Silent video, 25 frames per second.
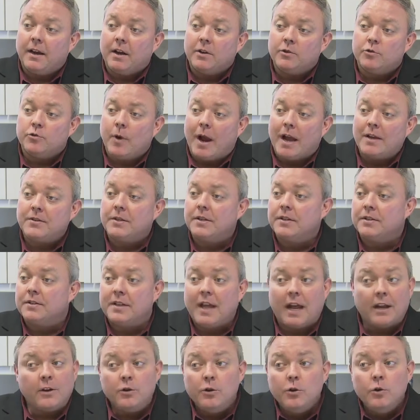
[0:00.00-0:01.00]
addresses
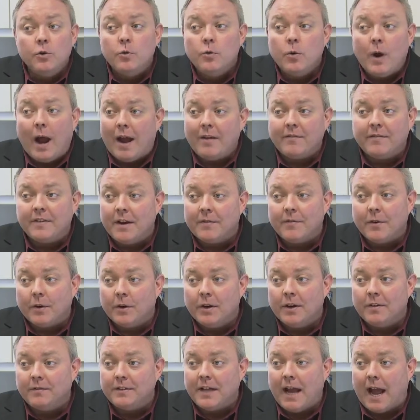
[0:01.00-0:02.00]
that you have never
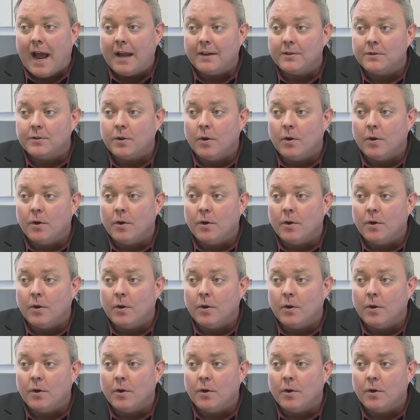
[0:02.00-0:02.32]
lived at.